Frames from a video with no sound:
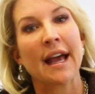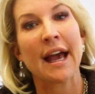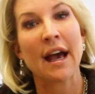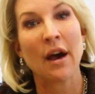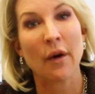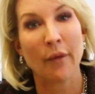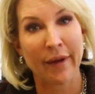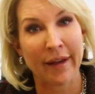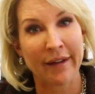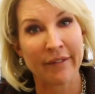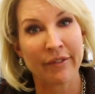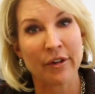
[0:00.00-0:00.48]

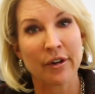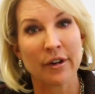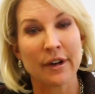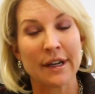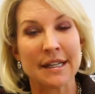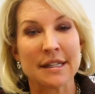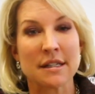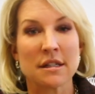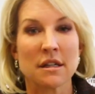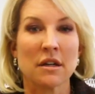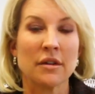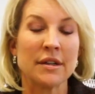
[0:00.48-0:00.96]
However,
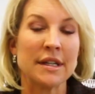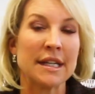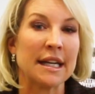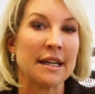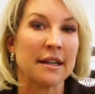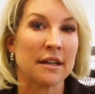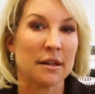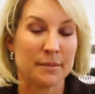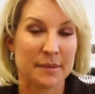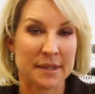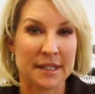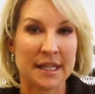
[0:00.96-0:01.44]
it's going to
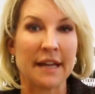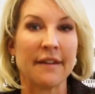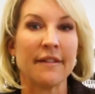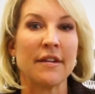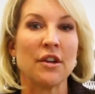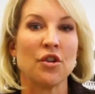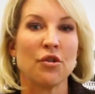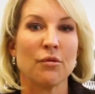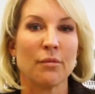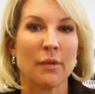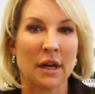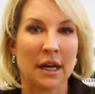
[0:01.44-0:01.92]
end up
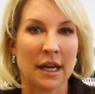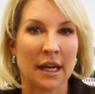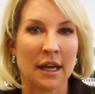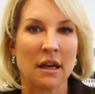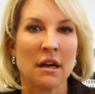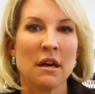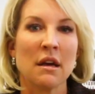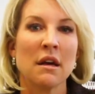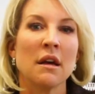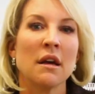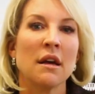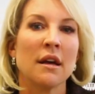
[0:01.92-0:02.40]
saving you money.
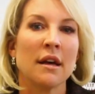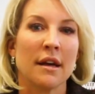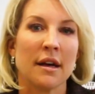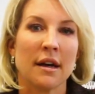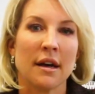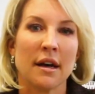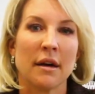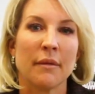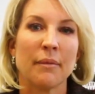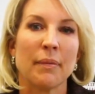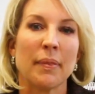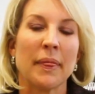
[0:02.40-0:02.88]

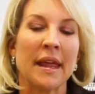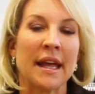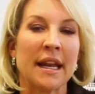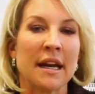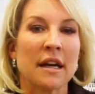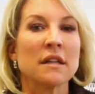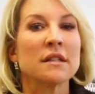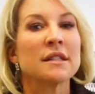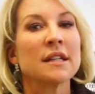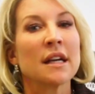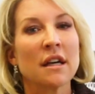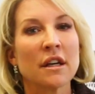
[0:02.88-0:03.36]
Um, and
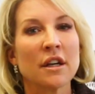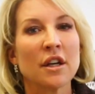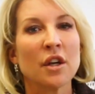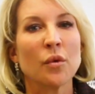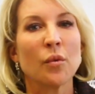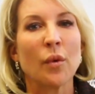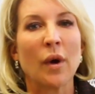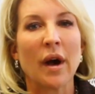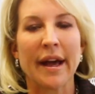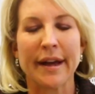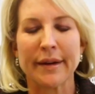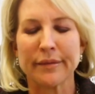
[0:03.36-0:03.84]
I'll tell
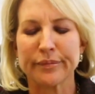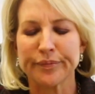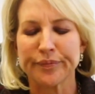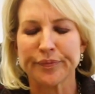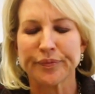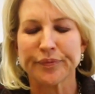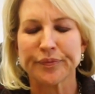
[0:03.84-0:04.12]
you why.